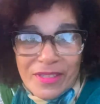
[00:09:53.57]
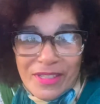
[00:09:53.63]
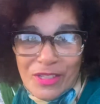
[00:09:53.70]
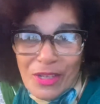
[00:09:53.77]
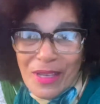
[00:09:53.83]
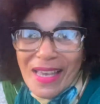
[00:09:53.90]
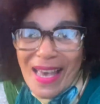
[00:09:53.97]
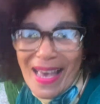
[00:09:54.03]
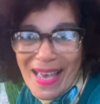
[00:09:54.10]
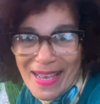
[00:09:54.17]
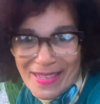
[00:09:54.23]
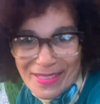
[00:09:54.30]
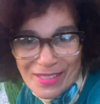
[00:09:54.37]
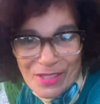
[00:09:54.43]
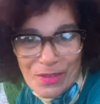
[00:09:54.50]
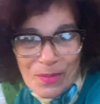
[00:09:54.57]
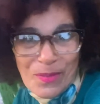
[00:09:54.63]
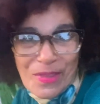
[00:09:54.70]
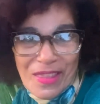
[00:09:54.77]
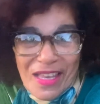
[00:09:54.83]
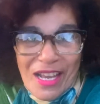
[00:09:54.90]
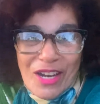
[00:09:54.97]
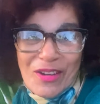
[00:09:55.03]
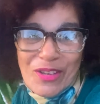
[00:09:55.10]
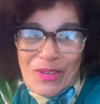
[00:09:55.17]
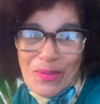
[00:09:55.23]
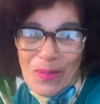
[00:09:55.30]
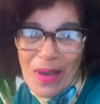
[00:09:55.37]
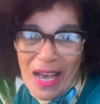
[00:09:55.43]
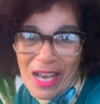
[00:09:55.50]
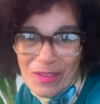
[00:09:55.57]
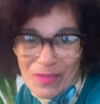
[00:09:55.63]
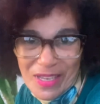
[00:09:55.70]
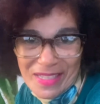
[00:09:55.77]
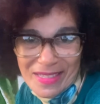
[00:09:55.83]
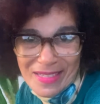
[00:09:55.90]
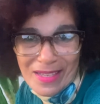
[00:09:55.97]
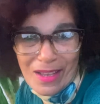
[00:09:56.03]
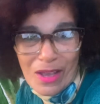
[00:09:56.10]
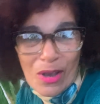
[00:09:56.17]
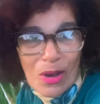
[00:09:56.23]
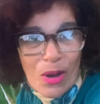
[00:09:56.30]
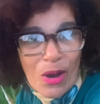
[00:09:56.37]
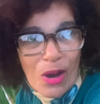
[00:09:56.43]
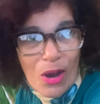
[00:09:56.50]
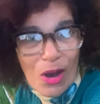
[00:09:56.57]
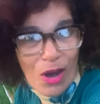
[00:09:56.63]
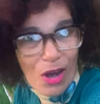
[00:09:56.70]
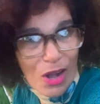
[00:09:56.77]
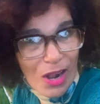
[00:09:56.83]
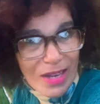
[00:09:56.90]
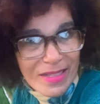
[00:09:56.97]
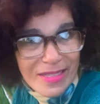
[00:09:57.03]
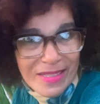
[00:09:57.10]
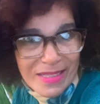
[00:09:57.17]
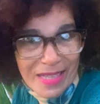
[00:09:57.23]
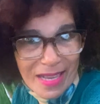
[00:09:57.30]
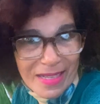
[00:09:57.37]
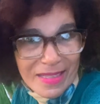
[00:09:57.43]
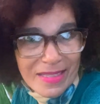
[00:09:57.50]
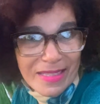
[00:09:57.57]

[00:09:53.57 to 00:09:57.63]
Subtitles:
So guys, there you have it, all 6